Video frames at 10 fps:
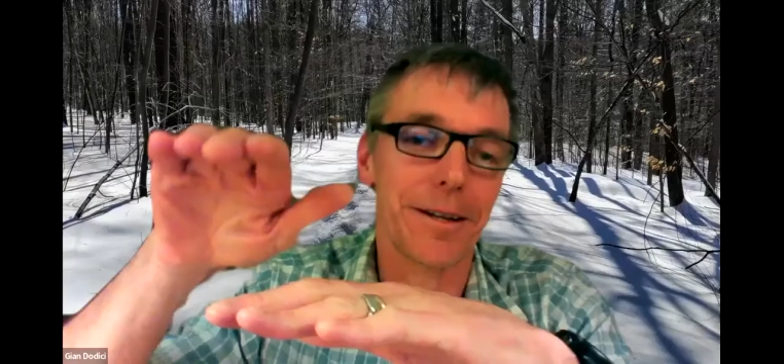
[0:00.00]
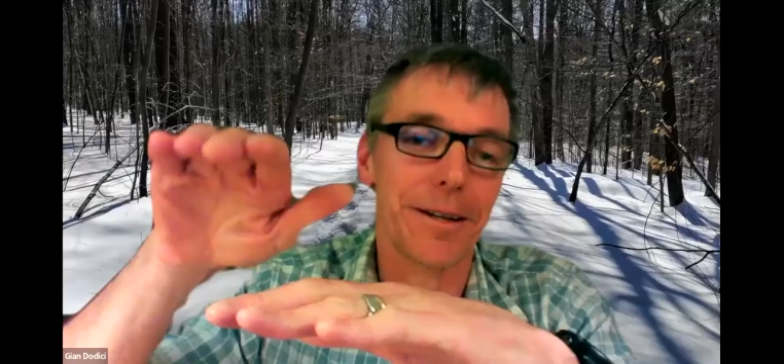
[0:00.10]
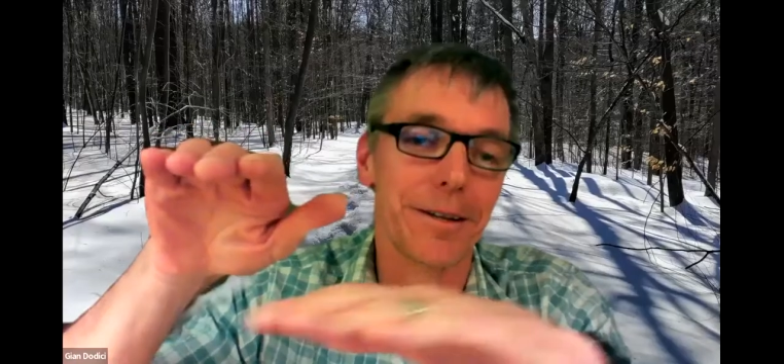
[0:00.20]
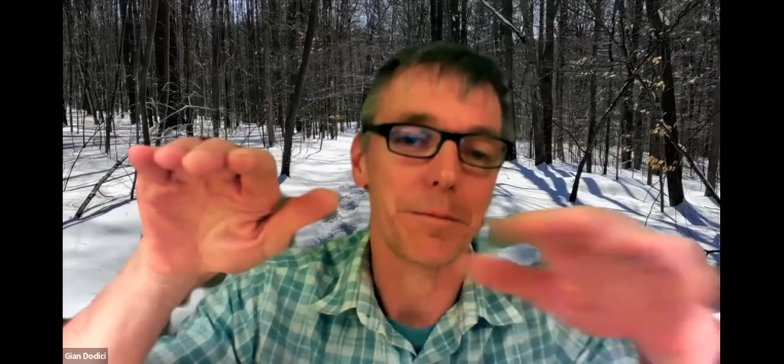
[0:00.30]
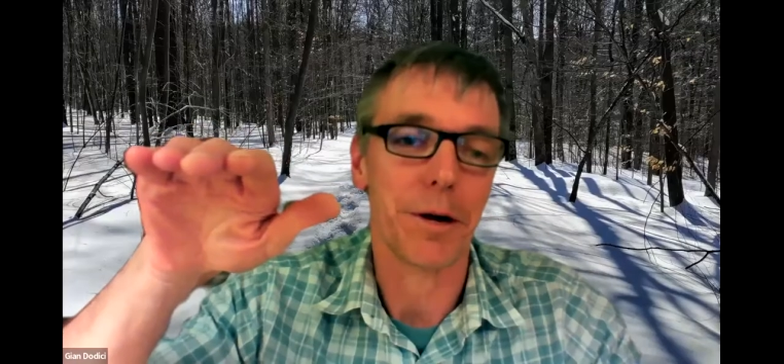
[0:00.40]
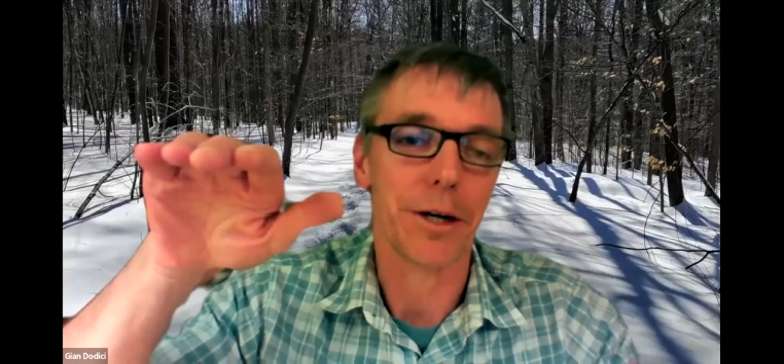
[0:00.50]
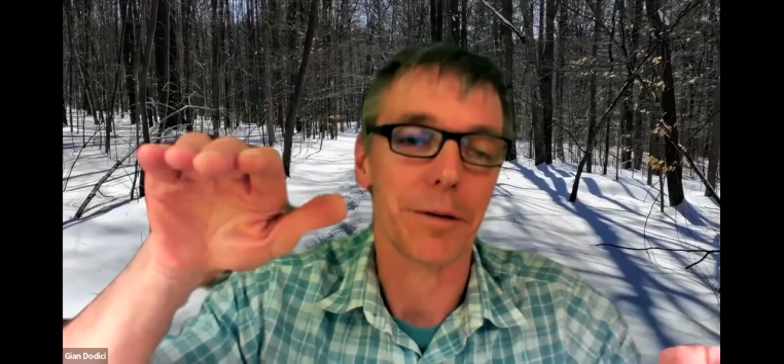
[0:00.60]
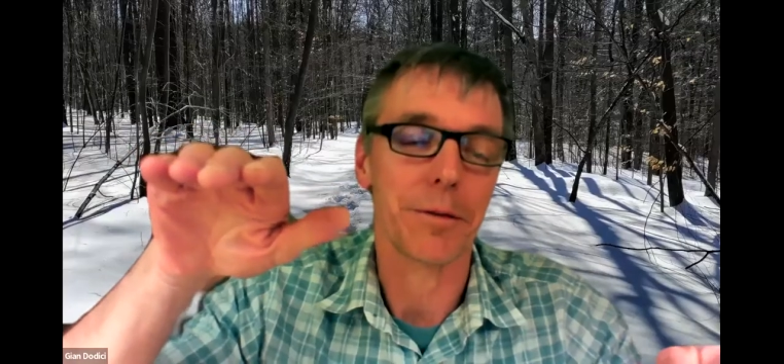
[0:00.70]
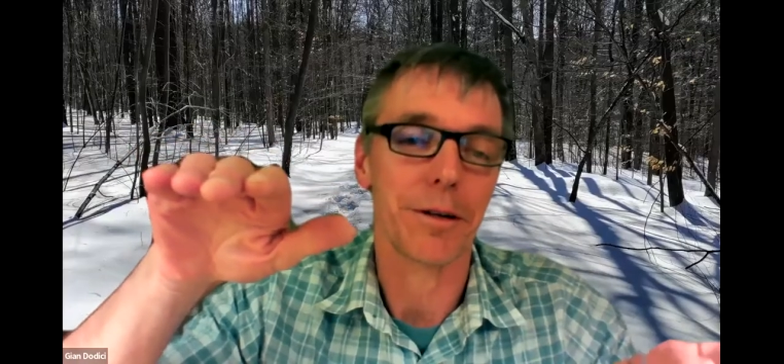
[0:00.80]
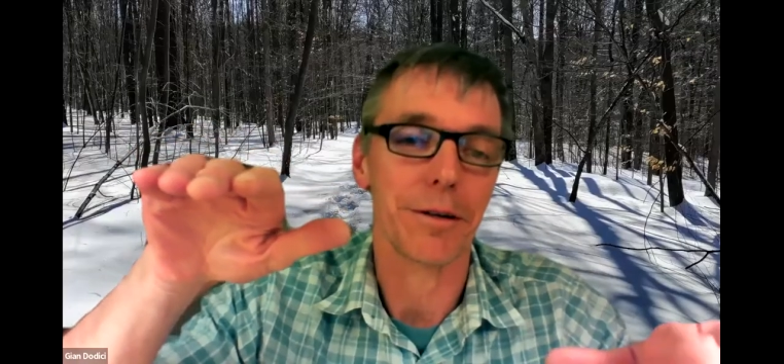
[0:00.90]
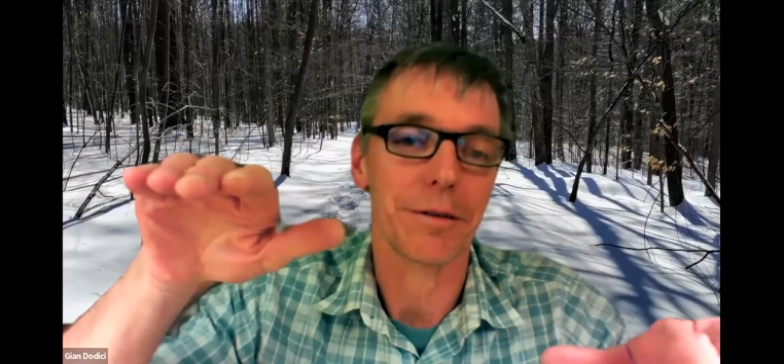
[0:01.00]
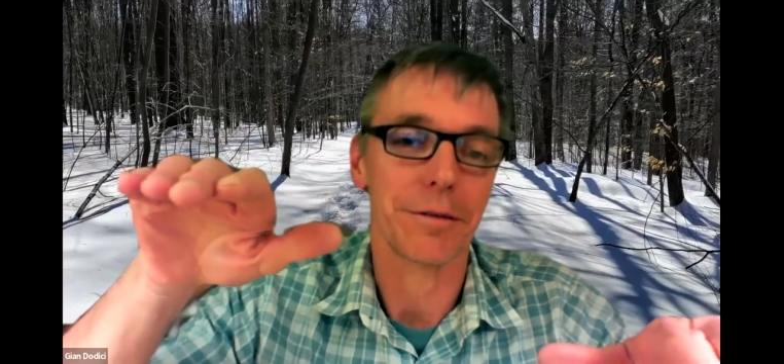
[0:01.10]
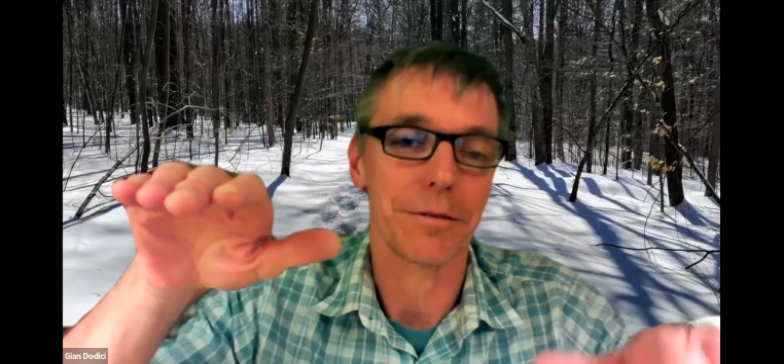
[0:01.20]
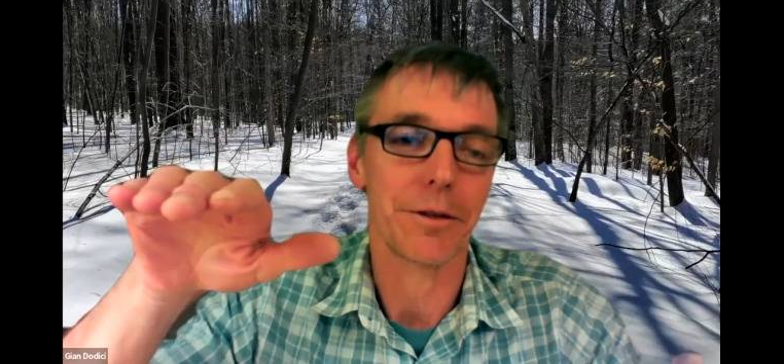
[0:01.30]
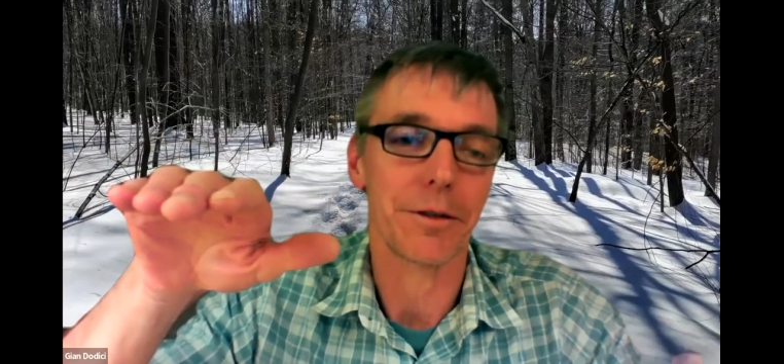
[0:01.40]
the bottom of
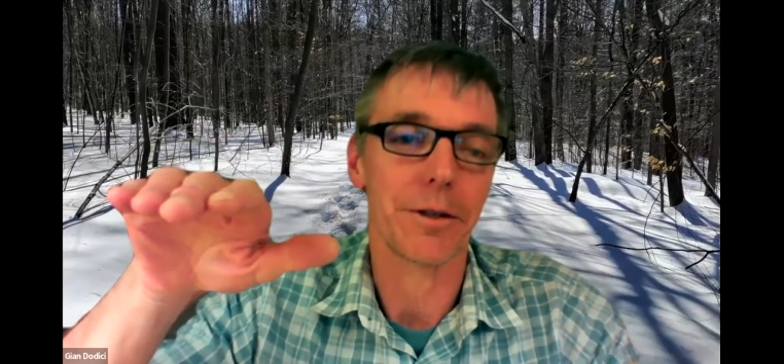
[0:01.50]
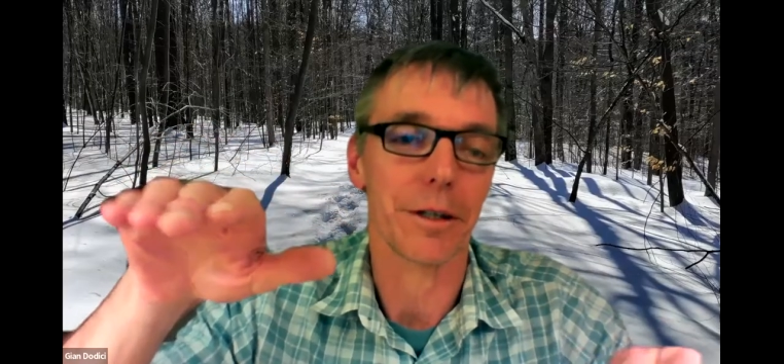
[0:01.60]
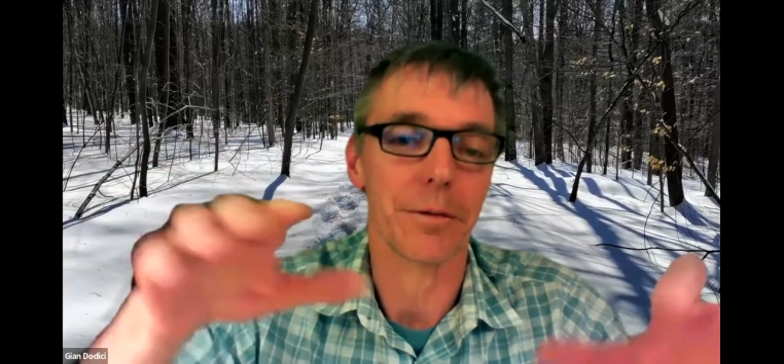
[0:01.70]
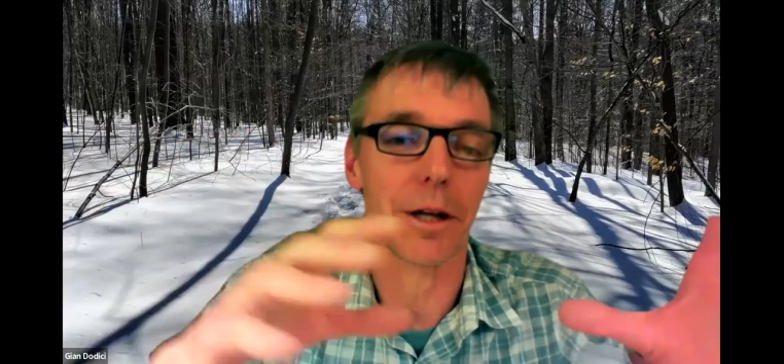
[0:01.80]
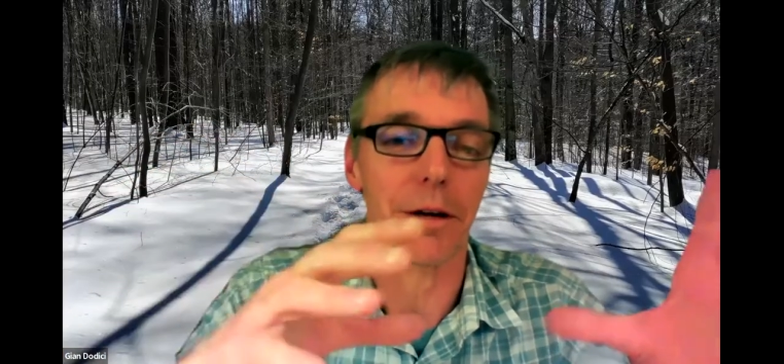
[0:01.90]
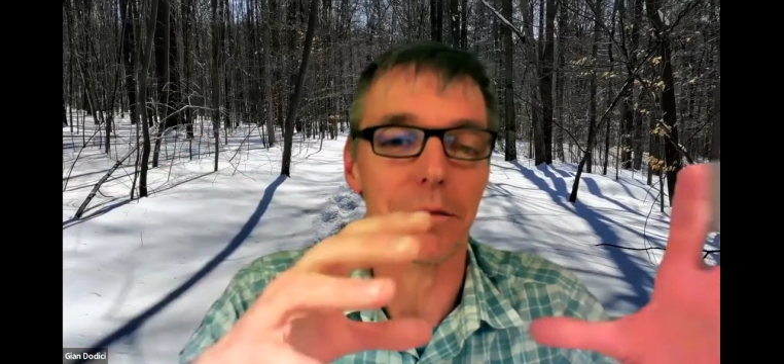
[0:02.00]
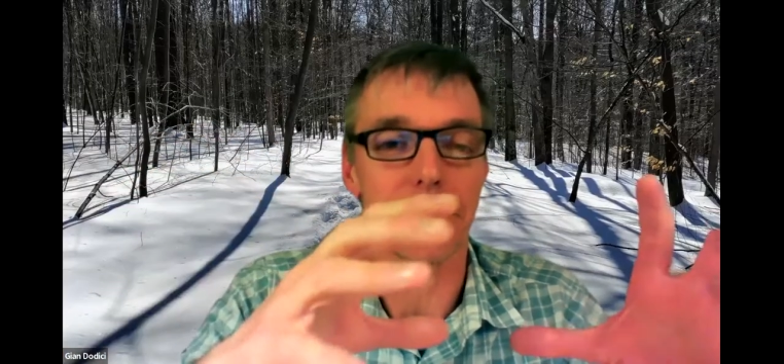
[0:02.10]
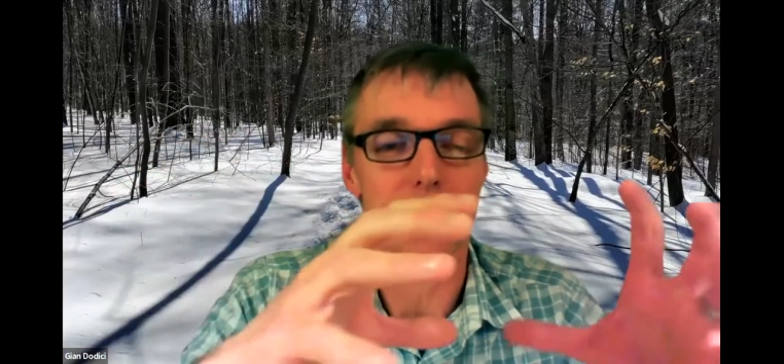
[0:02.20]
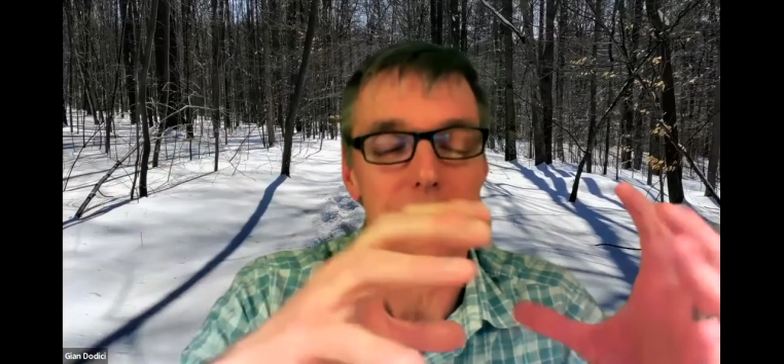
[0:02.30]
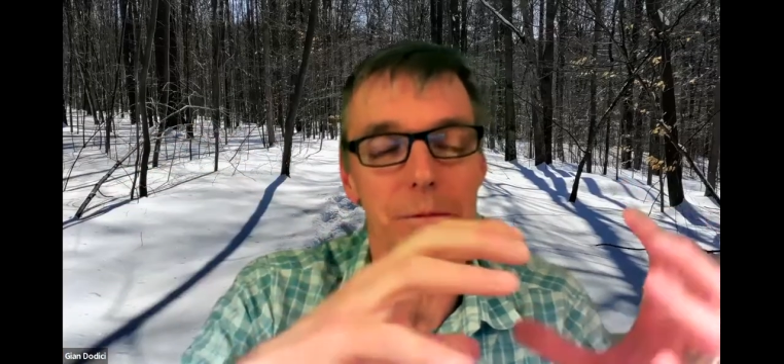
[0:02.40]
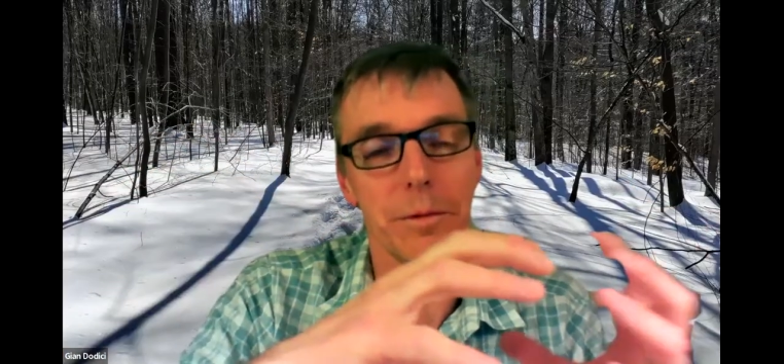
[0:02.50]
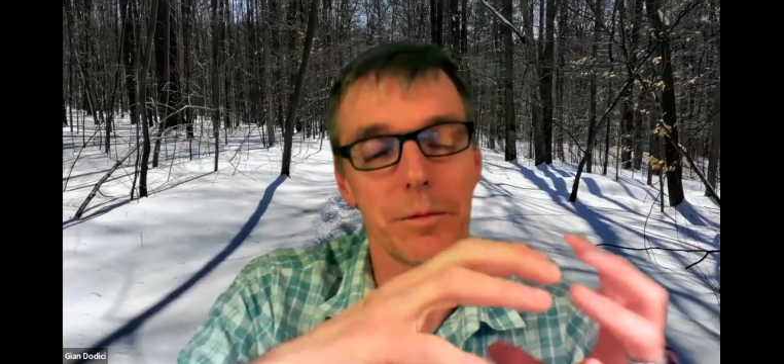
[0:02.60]
the footer log so we'll often